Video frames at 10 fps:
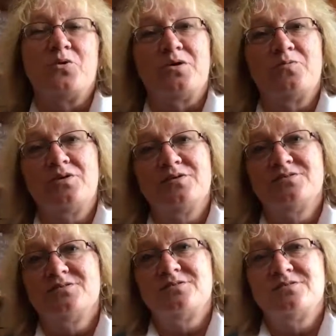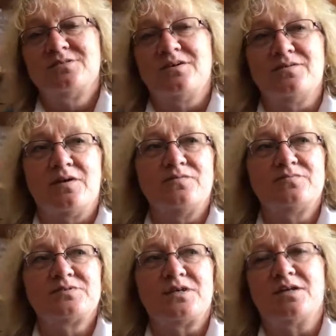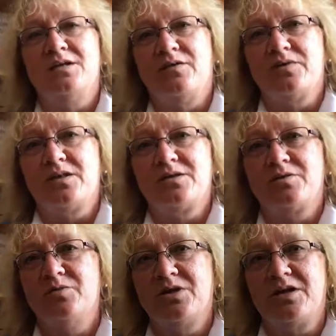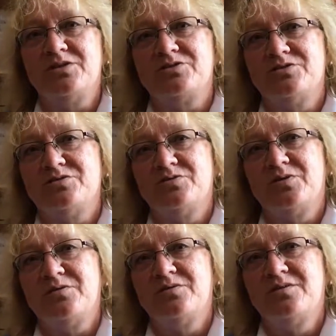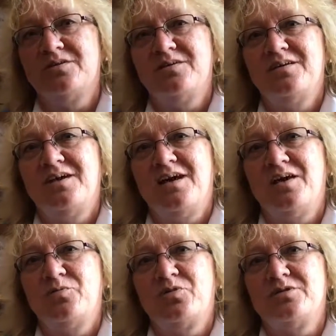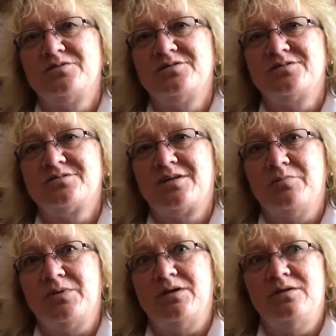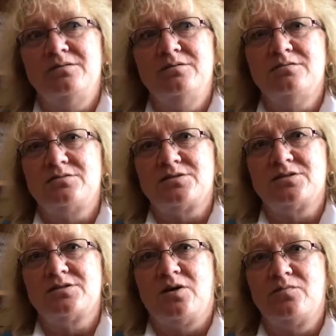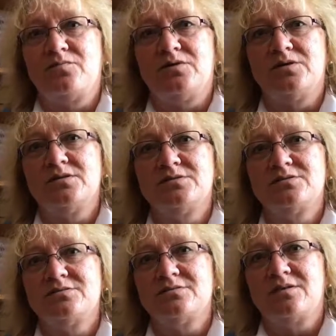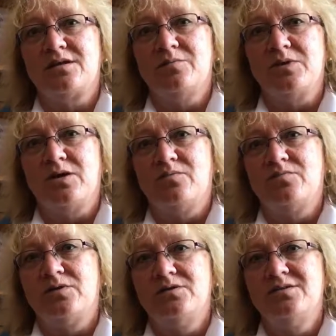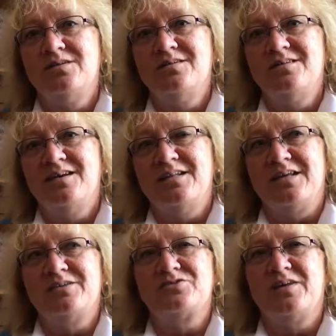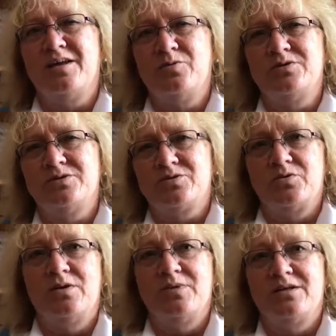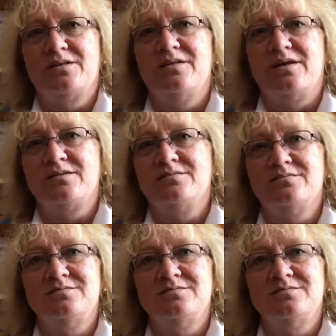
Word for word: or words. You know, I've studied nonviolent communication too, and and words can be just as harmful as they can be helpful. And the English language is so limited that